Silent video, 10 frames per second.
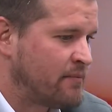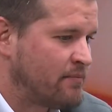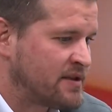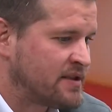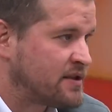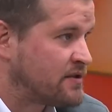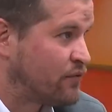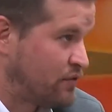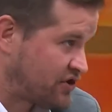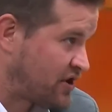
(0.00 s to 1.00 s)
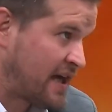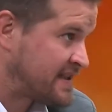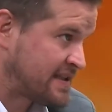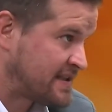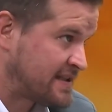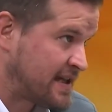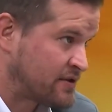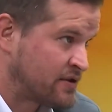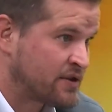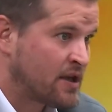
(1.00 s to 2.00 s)
businesses of all sizes and
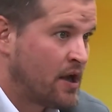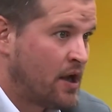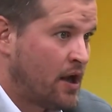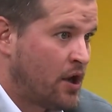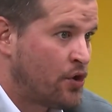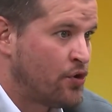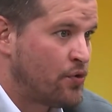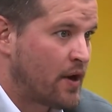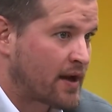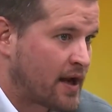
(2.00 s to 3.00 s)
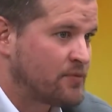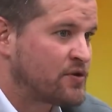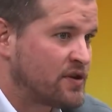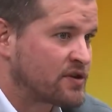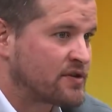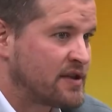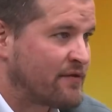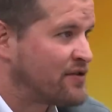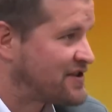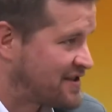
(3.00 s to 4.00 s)
sectors who come to us because
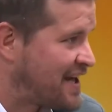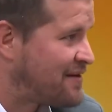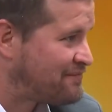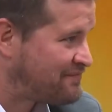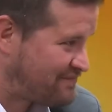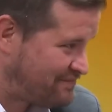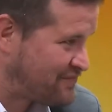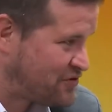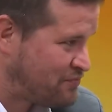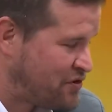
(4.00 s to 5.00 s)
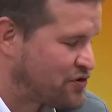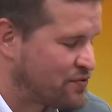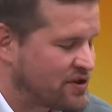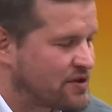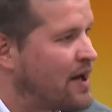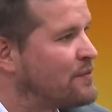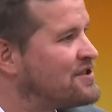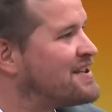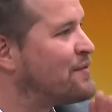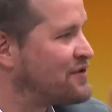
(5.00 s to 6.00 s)
they've got the same mutual desire, which
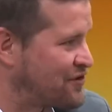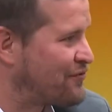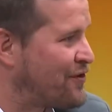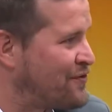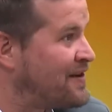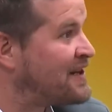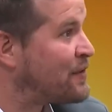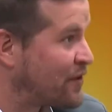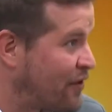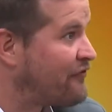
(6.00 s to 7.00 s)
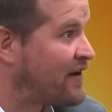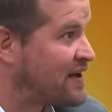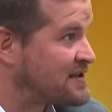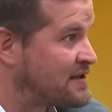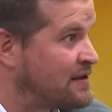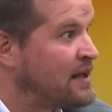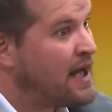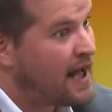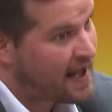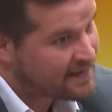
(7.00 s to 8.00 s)
is they want to grow and they want to grow faster,
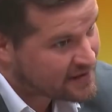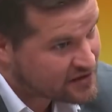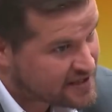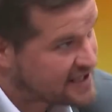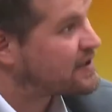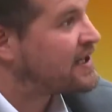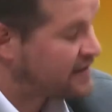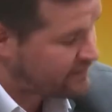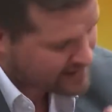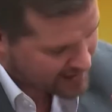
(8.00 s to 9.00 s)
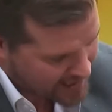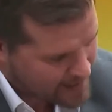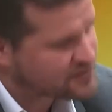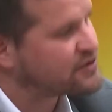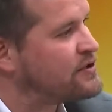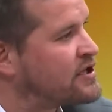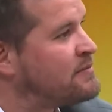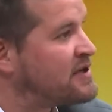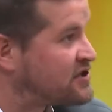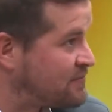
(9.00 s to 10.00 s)
and they're absolutely
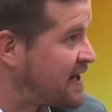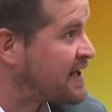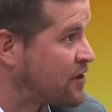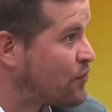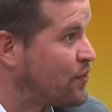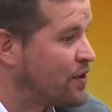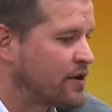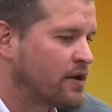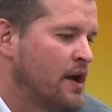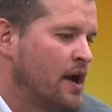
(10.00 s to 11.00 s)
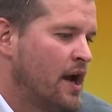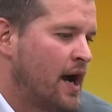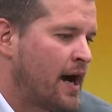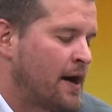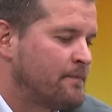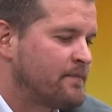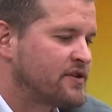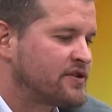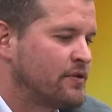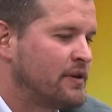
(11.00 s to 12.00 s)
committed to making it work.
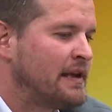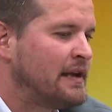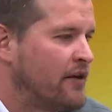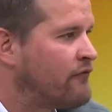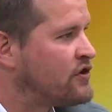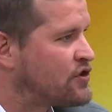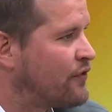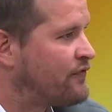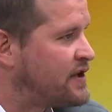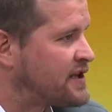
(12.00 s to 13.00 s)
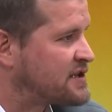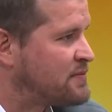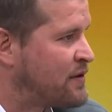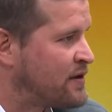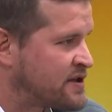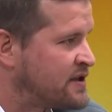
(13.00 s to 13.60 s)
So leverage off the experience and